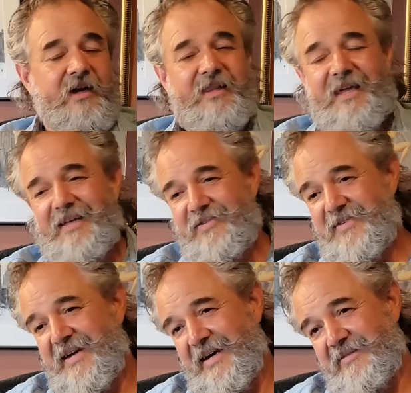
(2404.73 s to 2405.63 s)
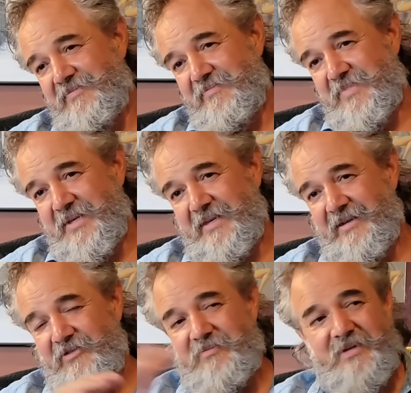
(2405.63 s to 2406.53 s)
and they just got
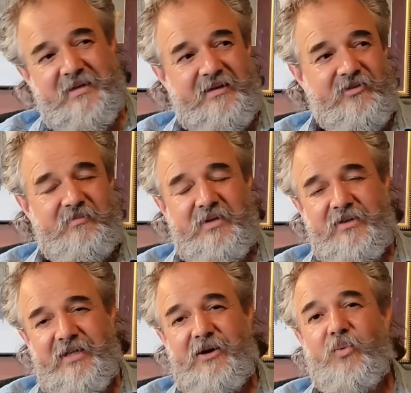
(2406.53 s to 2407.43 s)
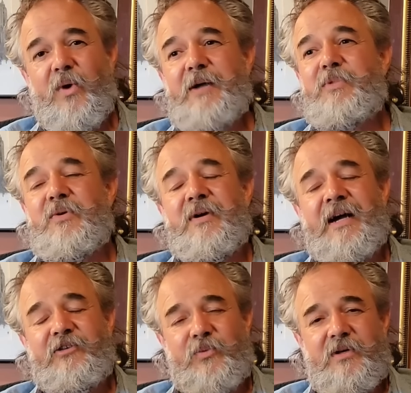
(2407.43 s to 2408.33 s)
millions and millions and millions. They could wipe their
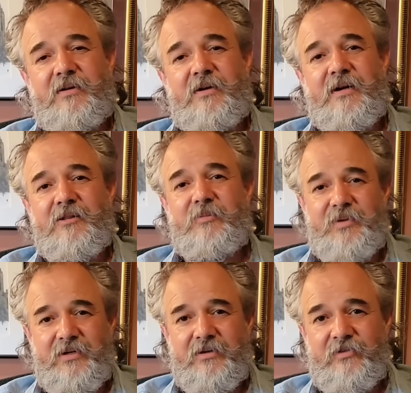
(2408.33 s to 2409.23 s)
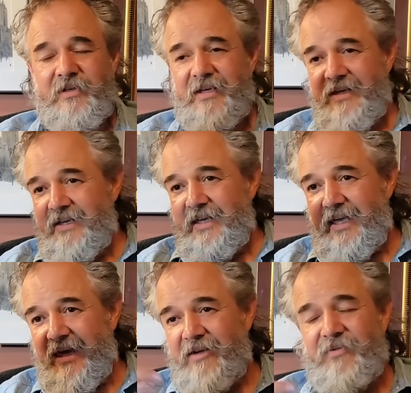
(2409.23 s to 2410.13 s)
ass with hundred dollar bills
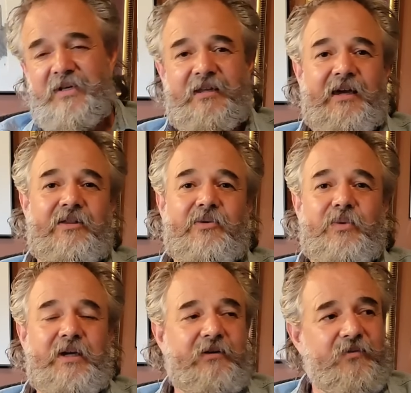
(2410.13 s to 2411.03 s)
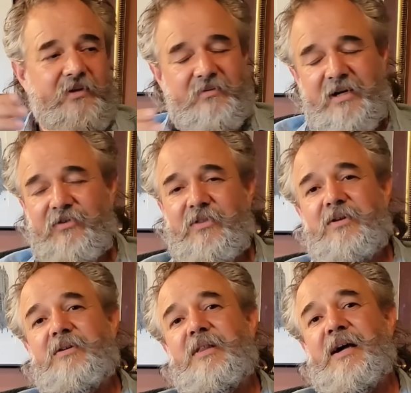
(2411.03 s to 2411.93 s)
every day of the week for the rest of
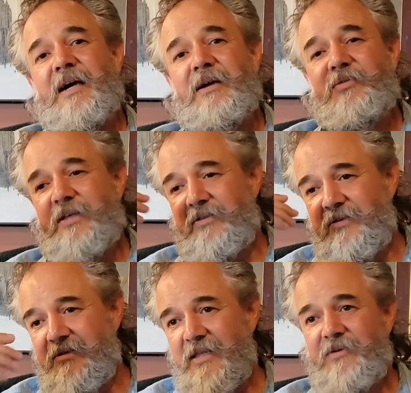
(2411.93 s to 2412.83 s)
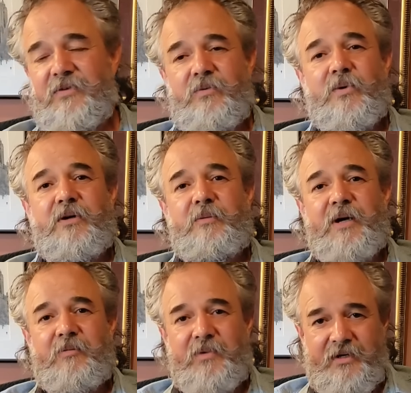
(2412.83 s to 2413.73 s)
their lives and never worry
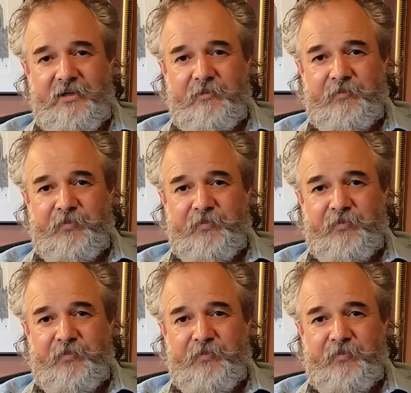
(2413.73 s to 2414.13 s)
about money.